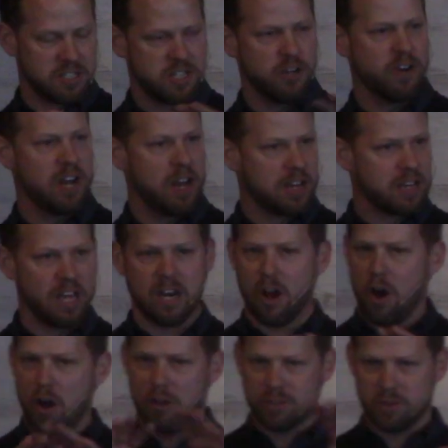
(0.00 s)
Syriac, and
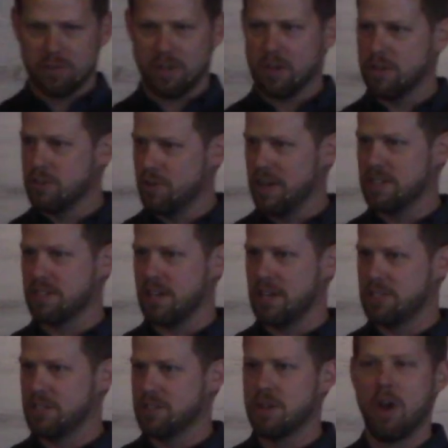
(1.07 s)
all sorts of other
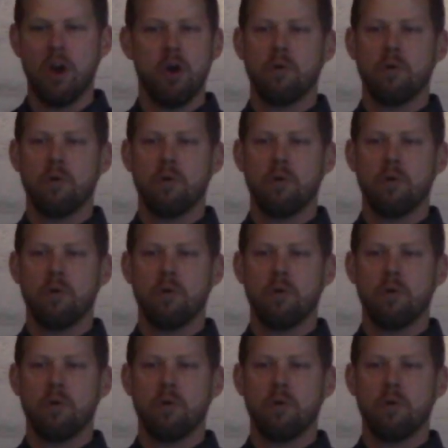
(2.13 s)
translations.